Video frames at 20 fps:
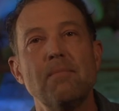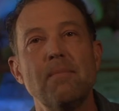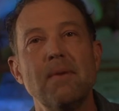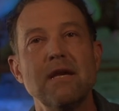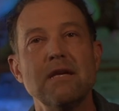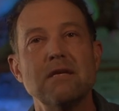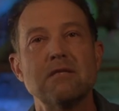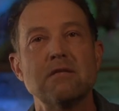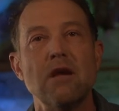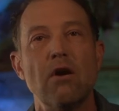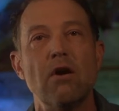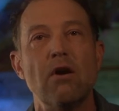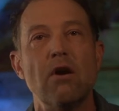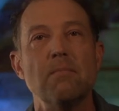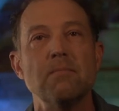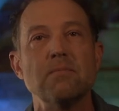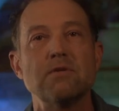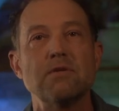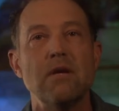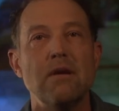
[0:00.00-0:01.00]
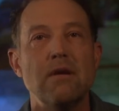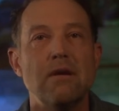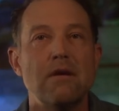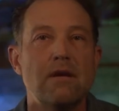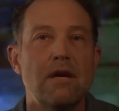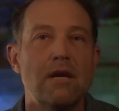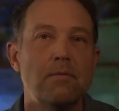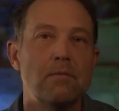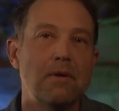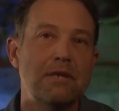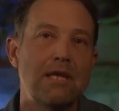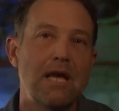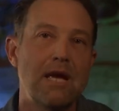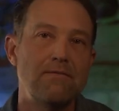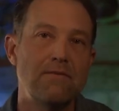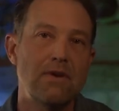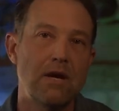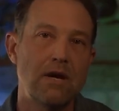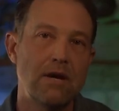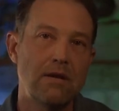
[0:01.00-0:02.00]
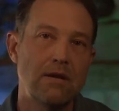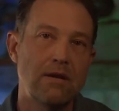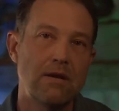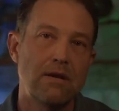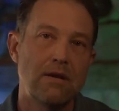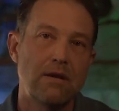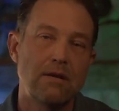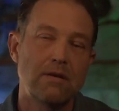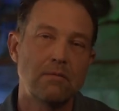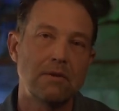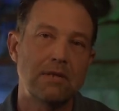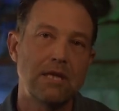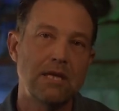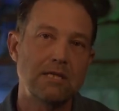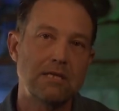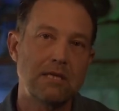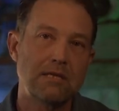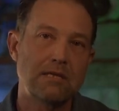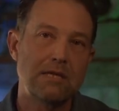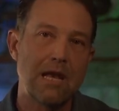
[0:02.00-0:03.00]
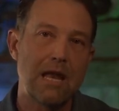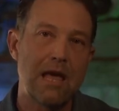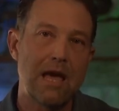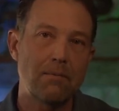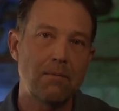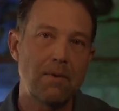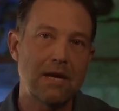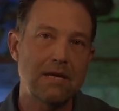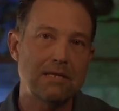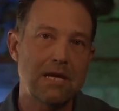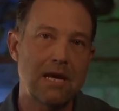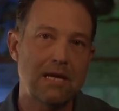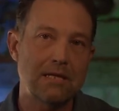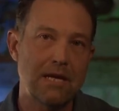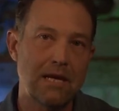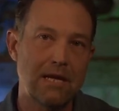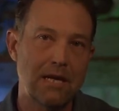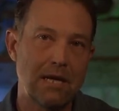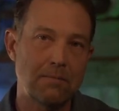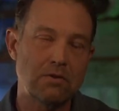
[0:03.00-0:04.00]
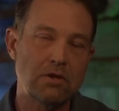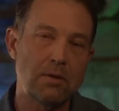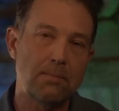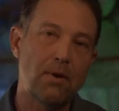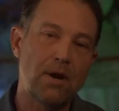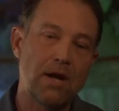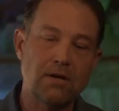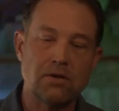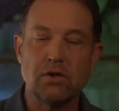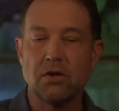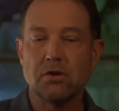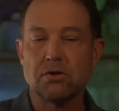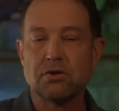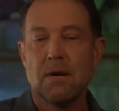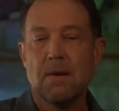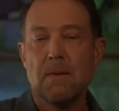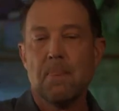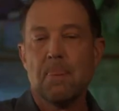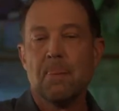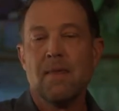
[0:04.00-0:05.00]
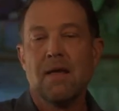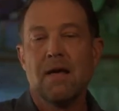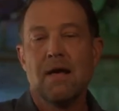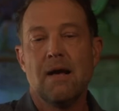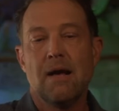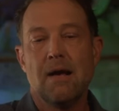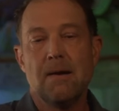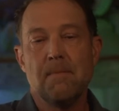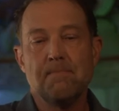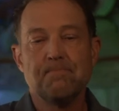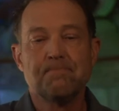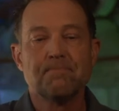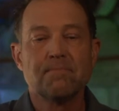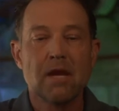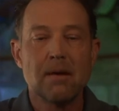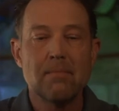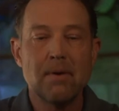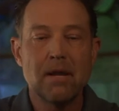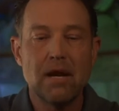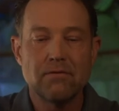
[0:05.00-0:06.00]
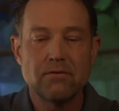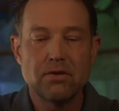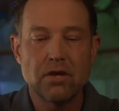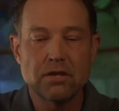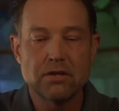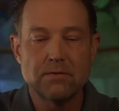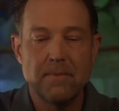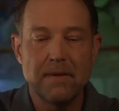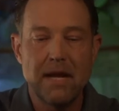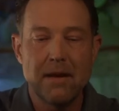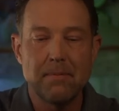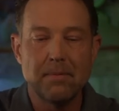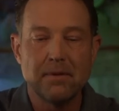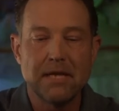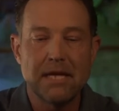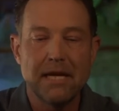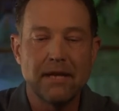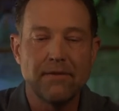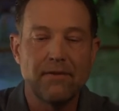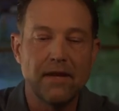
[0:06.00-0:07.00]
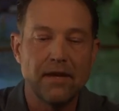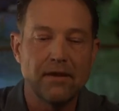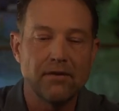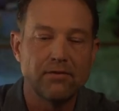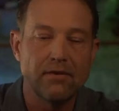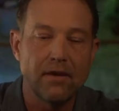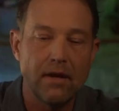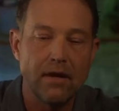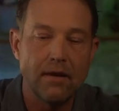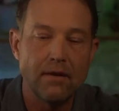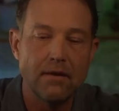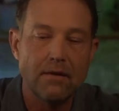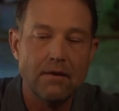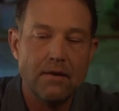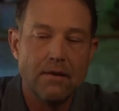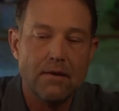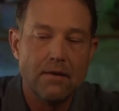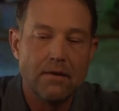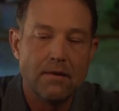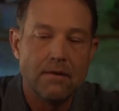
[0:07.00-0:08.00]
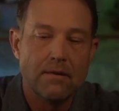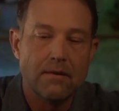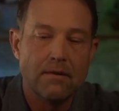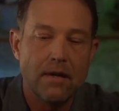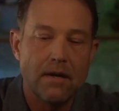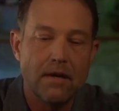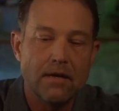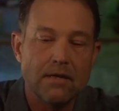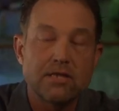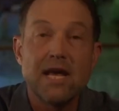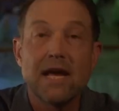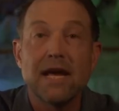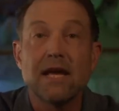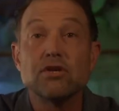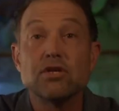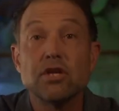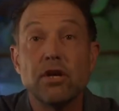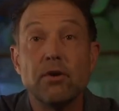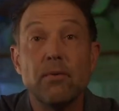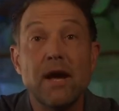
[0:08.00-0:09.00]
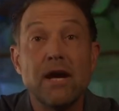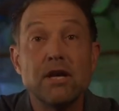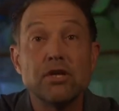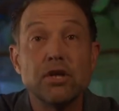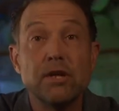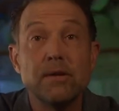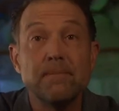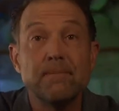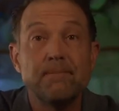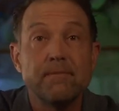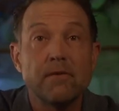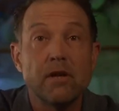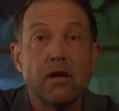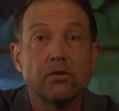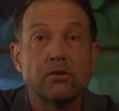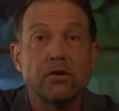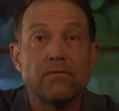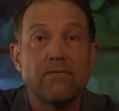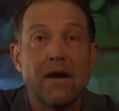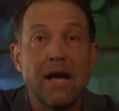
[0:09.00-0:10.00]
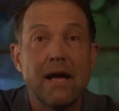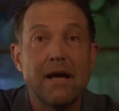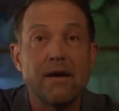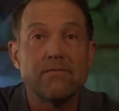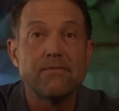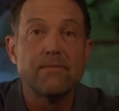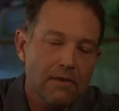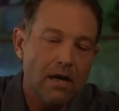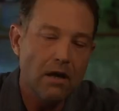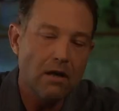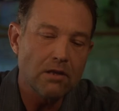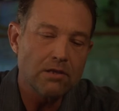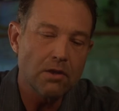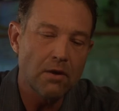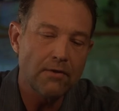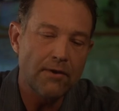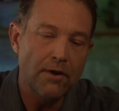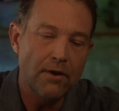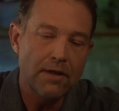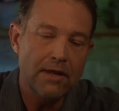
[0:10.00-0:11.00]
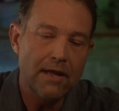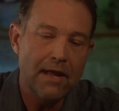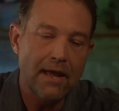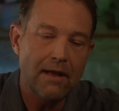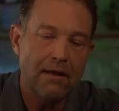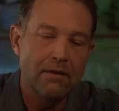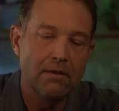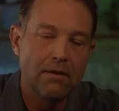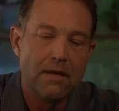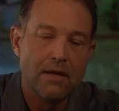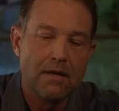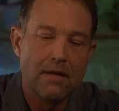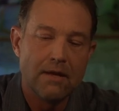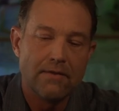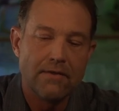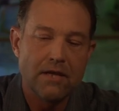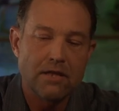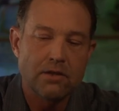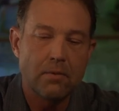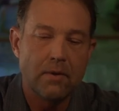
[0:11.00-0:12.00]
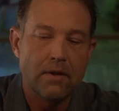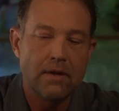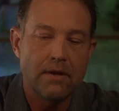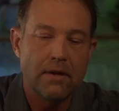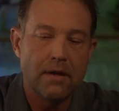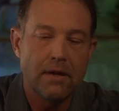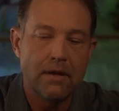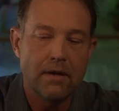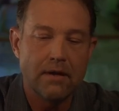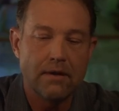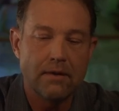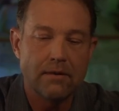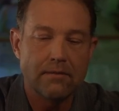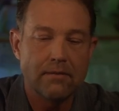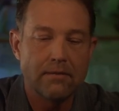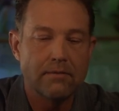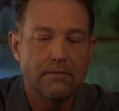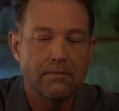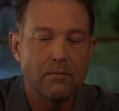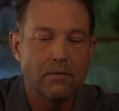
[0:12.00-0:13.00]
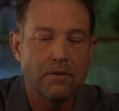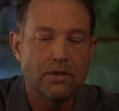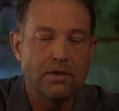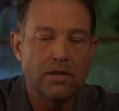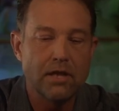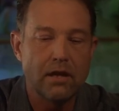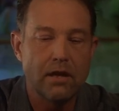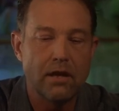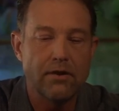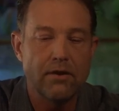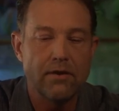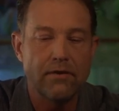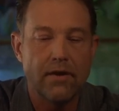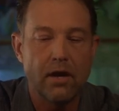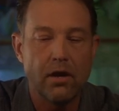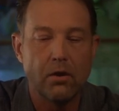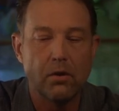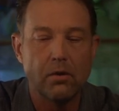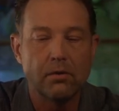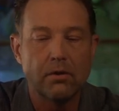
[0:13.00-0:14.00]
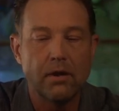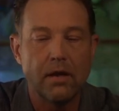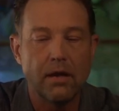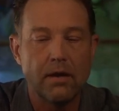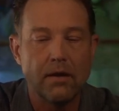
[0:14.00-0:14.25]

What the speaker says: Beast Arms and what they've done with these lightweight titanium suppressors. But I've just been able to get this second generation Ultra 5, also a 30 cal. This one was still under the old